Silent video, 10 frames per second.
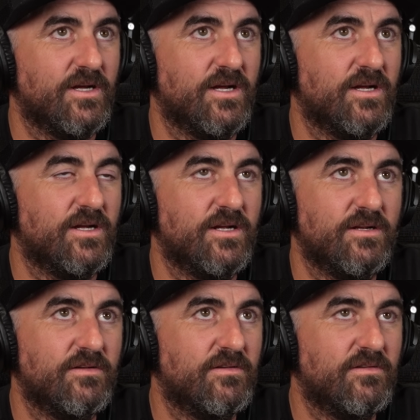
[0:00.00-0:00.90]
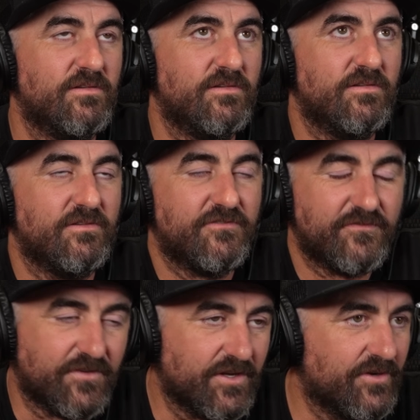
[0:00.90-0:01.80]
uh,
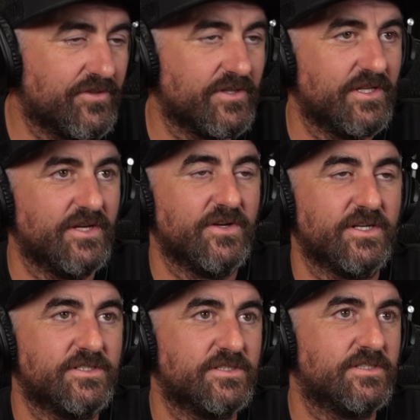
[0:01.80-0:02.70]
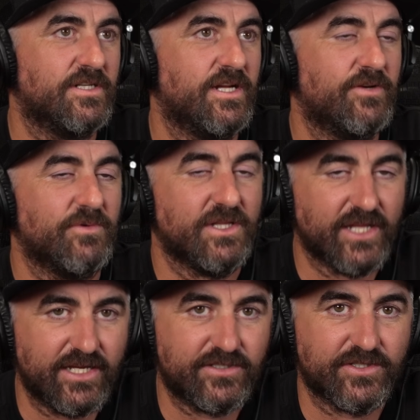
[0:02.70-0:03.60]
feel the lyrics and
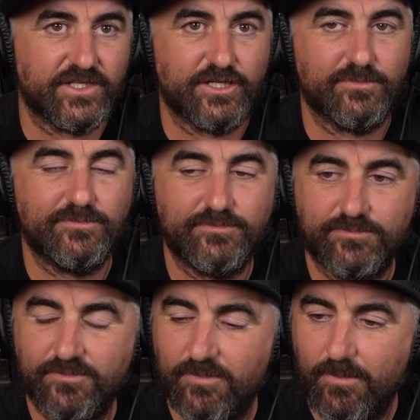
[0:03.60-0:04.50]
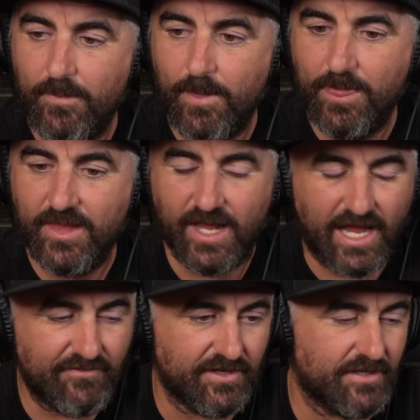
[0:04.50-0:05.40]
relate to them
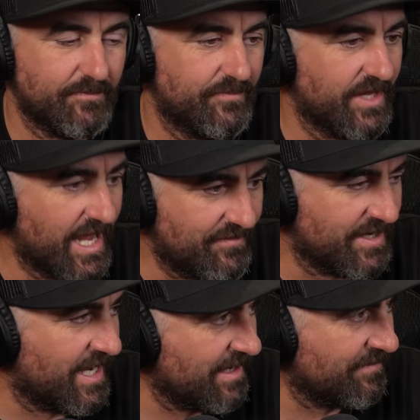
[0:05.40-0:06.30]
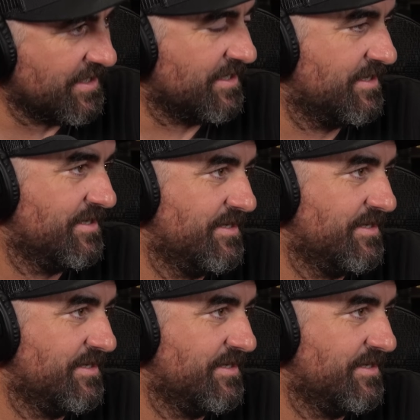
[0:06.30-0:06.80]
Heavy, heavy, heavy.